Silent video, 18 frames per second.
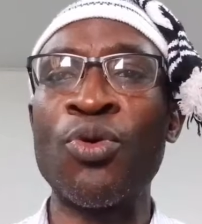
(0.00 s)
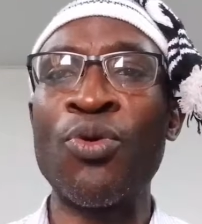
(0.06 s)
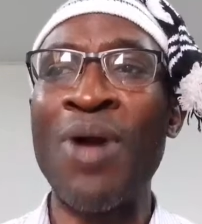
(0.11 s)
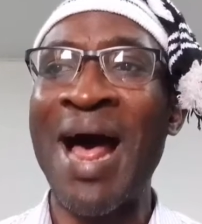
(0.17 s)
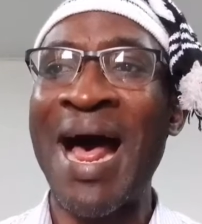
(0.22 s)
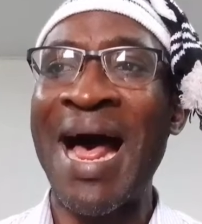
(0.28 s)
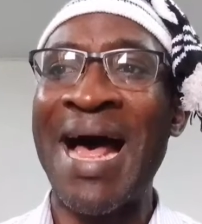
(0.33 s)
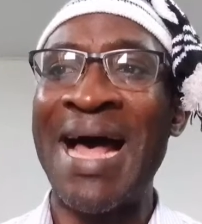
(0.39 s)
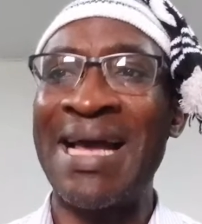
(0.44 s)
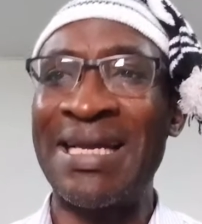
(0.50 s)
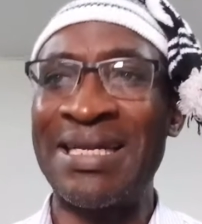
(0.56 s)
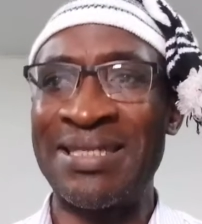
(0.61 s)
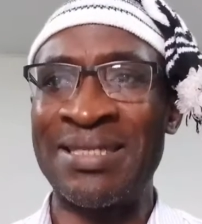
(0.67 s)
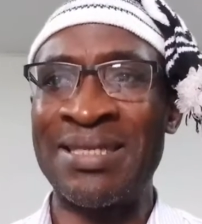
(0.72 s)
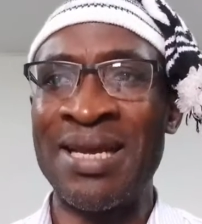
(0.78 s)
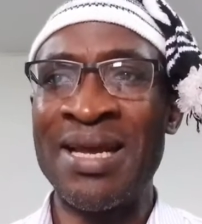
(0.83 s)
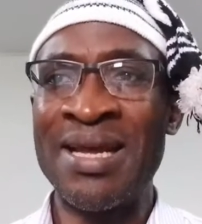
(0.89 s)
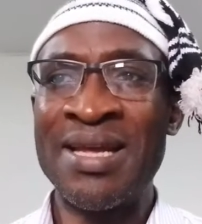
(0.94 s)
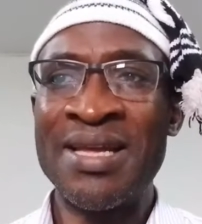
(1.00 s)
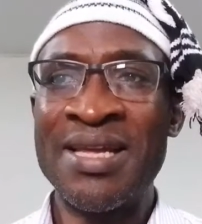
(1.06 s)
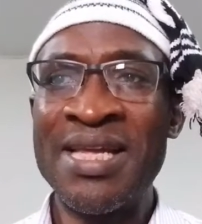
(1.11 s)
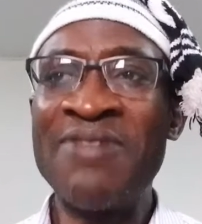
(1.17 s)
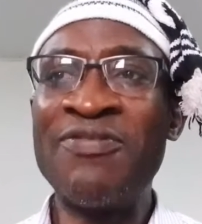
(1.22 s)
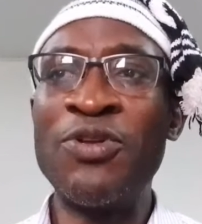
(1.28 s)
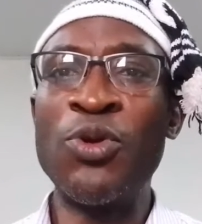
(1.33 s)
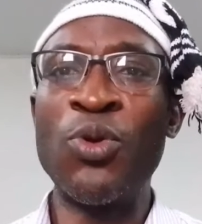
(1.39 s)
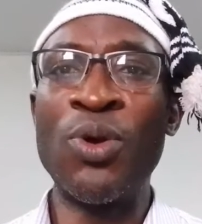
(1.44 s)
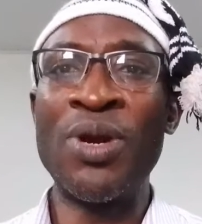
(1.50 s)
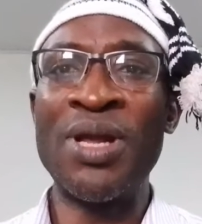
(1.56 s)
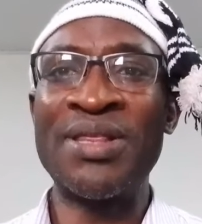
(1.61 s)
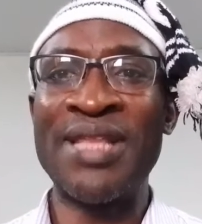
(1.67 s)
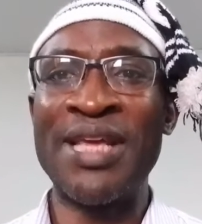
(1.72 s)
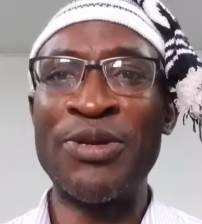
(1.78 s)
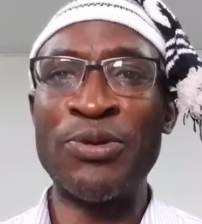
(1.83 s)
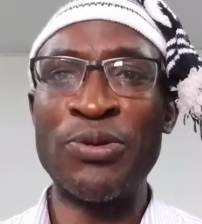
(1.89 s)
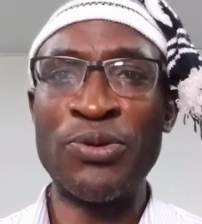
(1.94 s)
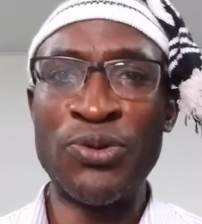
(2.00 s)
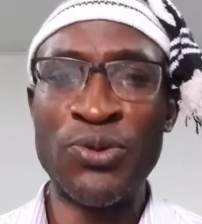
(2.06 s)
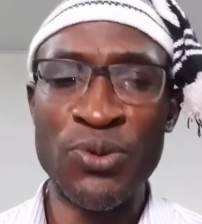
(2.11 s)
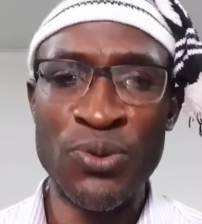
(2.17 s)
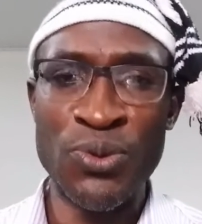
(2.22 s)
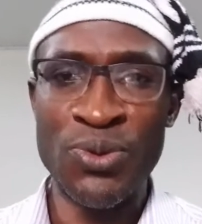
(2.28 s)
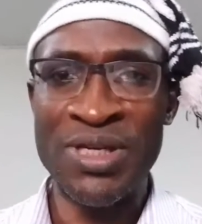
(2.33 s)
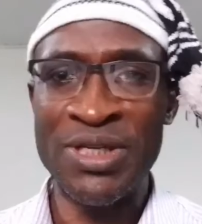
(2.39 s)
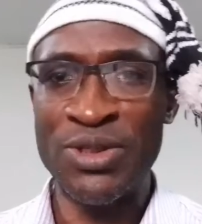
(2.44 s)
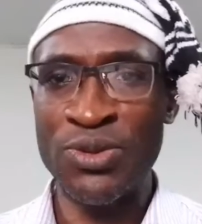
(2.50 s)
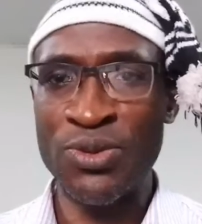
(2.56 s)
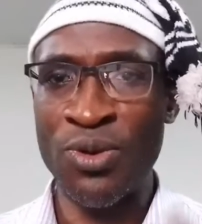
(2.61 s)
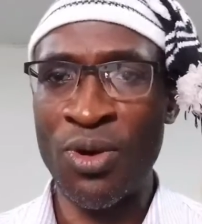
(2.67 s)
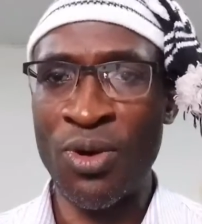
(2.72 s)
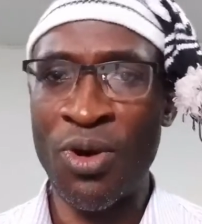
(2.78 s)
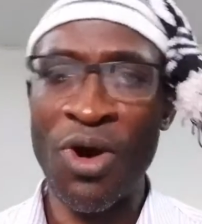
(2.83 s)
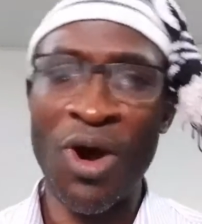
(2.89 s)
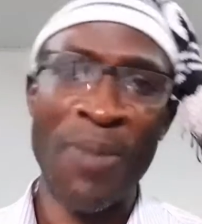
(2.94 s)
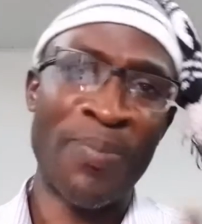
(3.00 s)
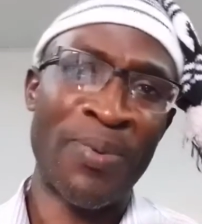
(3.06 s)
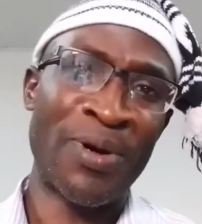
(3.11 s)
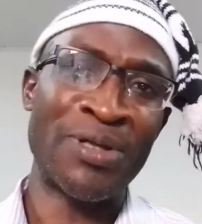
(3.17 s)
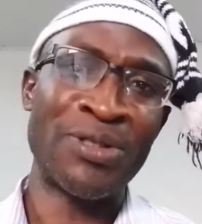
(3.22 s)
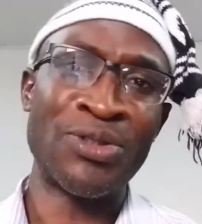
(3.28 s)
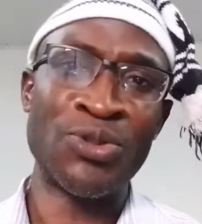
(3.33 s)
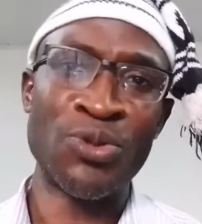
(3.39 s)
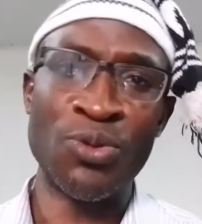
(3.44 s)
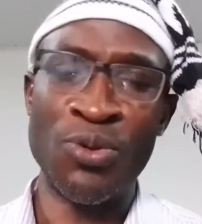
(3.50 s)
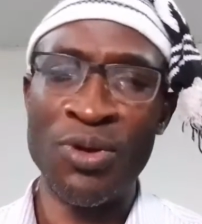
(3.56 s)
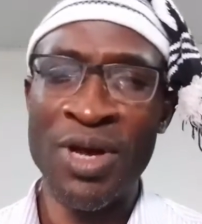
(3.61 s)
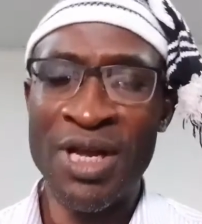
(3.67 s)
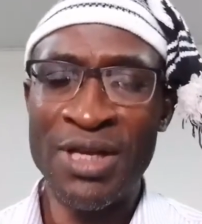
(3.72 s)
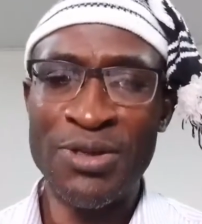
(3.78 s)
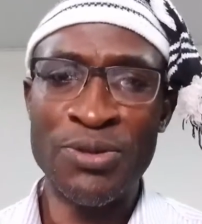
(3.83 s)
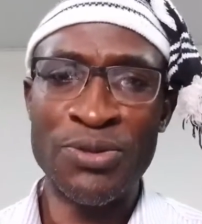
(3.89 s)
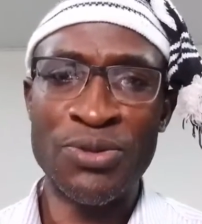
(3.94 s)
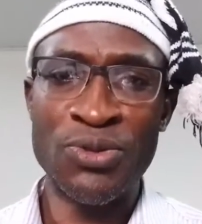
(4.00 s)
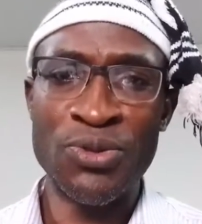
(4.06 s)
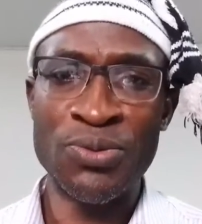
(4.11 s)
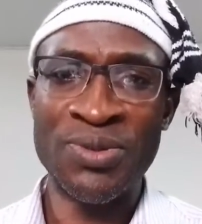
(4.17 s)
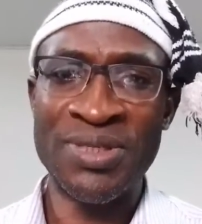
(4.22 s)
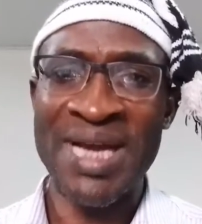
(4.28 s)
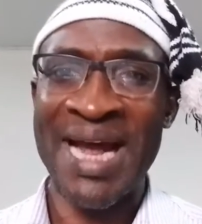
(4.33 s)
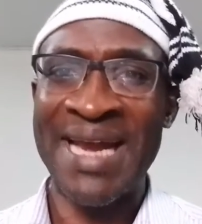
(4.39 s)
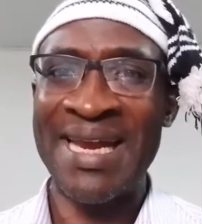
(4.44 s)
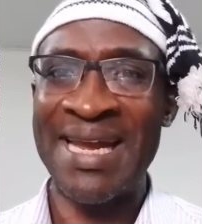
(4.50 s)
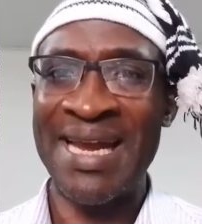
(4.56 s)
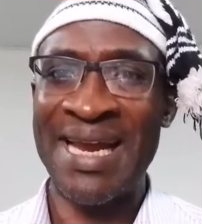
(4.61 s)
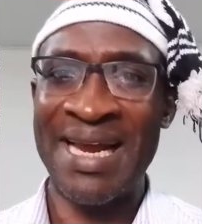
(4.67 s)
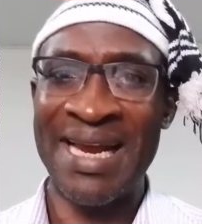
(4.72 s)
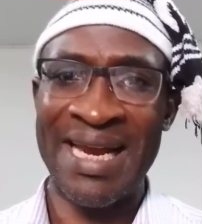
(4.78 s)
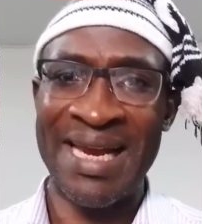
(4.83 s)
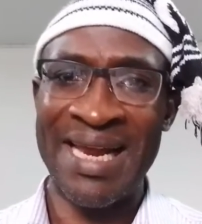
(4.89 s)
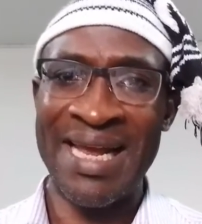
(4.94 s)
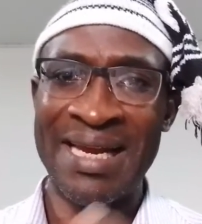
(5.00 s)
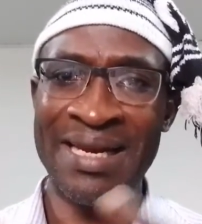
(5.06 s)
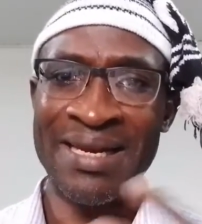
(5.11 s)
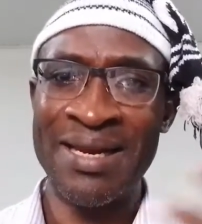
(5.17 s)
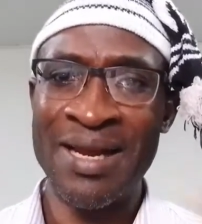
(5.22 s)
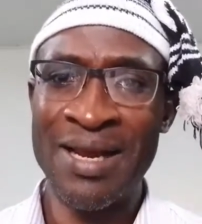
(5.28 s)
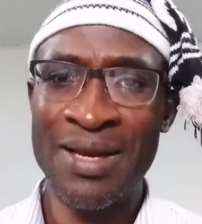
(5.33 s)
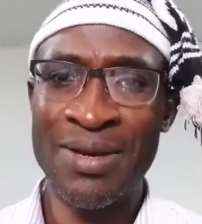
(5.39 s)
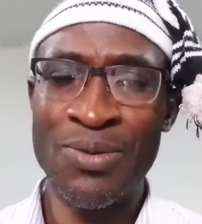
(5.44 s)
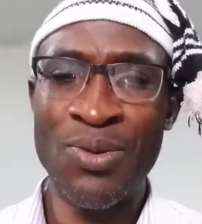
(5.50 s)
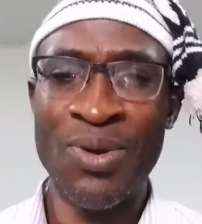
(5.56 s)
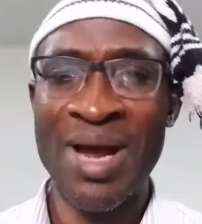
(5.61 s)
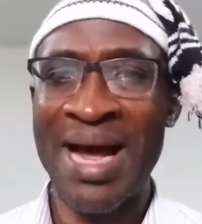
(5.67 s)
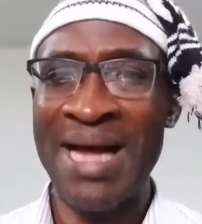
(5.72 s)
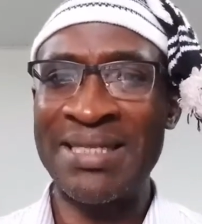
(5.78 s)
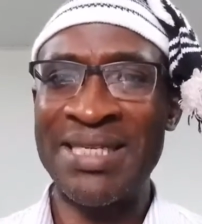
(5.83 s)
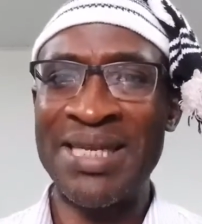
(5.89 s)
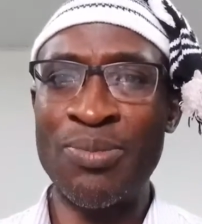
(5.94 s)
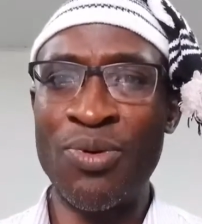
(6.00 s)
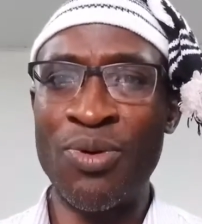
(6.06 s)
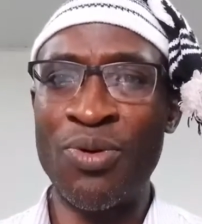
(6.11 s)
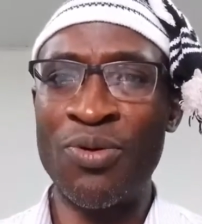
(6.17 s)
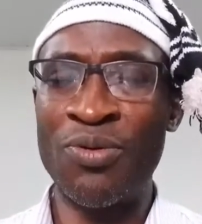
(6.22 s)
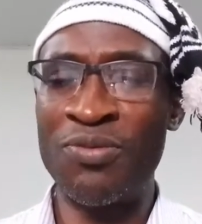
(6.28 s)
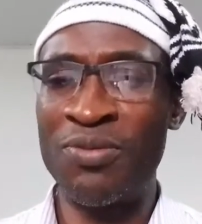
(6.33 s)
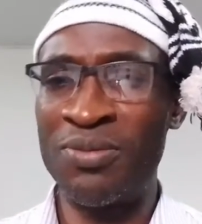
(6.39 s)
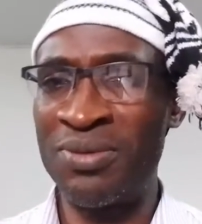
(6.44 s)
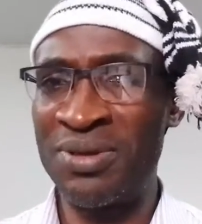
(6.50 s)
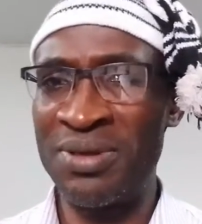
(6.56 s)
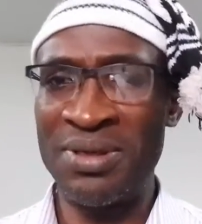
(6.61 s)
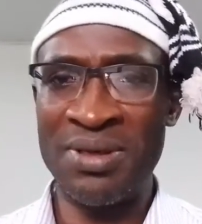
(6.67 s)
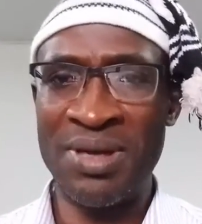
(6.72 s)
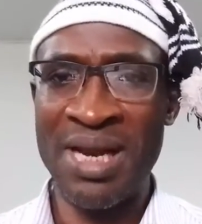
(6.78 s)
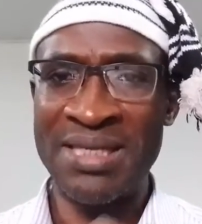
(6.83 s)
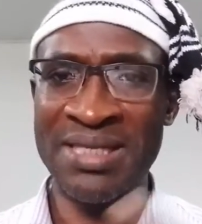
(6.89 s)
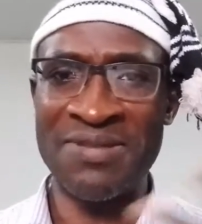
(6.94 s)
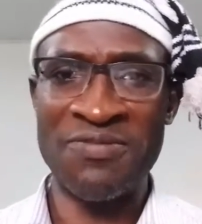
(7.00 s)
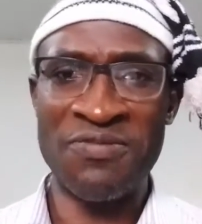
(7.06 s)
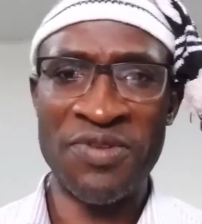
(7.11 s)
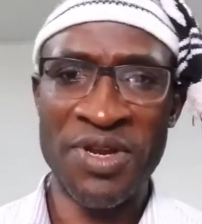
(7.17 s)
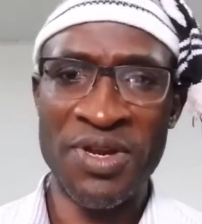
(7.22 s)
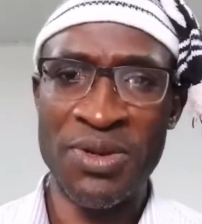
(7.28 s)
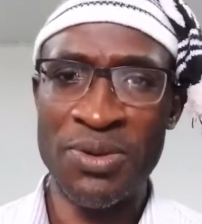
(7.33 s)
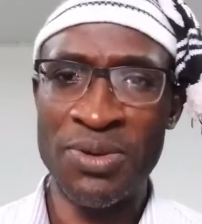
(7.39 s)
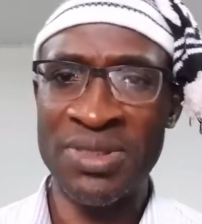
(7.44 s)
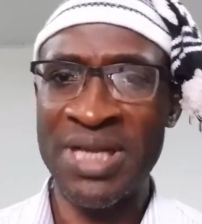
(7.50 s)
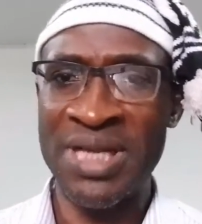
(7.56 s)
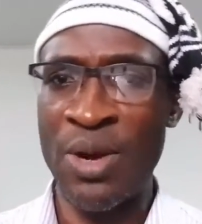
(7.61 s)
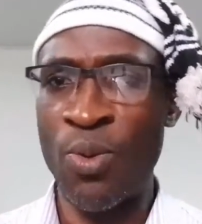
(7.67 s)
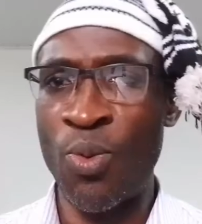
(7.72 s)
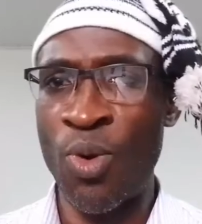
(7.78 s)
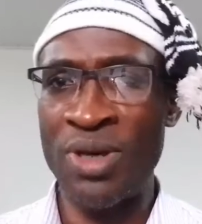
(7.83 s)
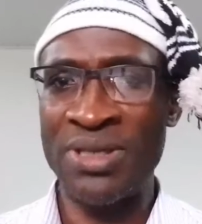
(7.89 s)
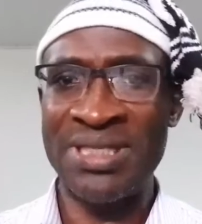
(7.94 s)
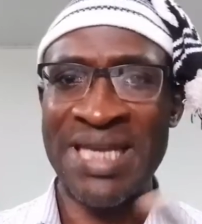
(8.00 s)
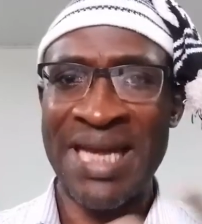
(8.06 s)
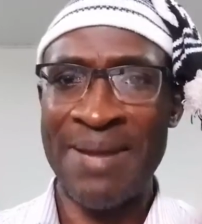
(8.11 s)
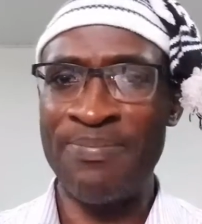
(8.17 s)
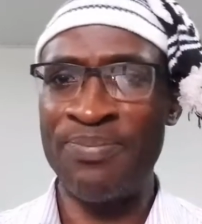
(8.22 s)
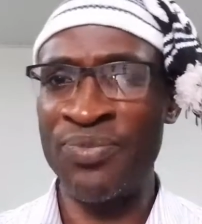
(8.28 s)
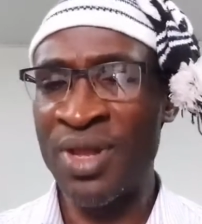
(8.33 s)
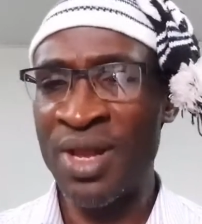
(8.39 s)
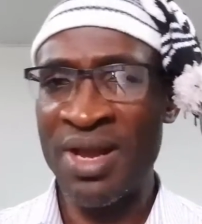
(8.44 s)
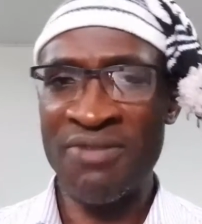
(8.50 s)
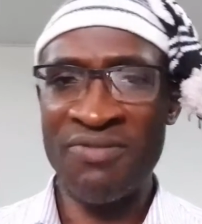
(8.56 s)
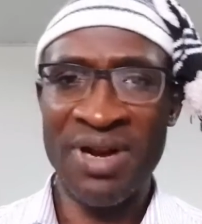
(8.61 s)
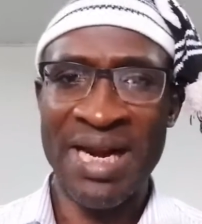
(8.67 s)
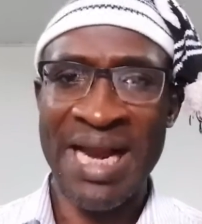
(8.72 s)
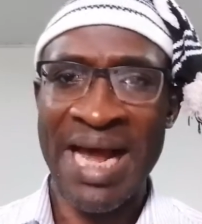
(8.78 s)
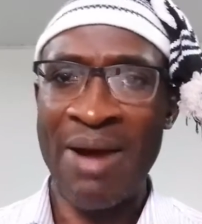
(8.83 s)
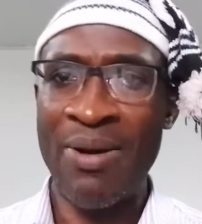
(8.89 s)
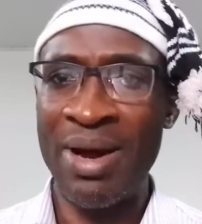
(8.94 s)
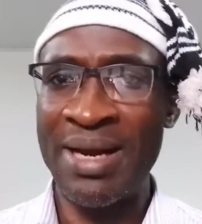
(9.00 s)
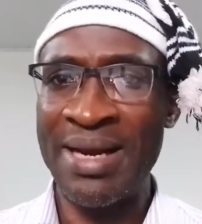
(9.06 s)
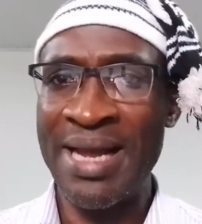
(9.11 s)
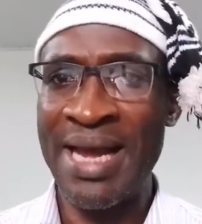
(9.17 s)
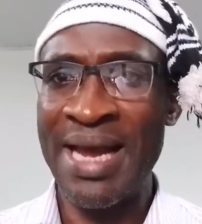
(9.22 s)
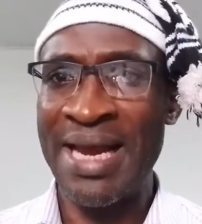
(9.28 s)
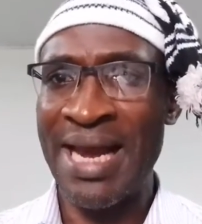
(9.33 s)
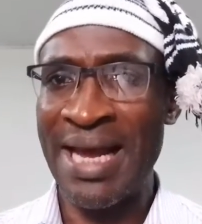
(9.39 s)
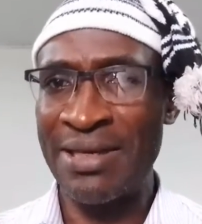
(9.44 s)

to write. If the only thing you do is to hop onto YouTube channel and then look at Igbo lesson videos and watch them every now and then,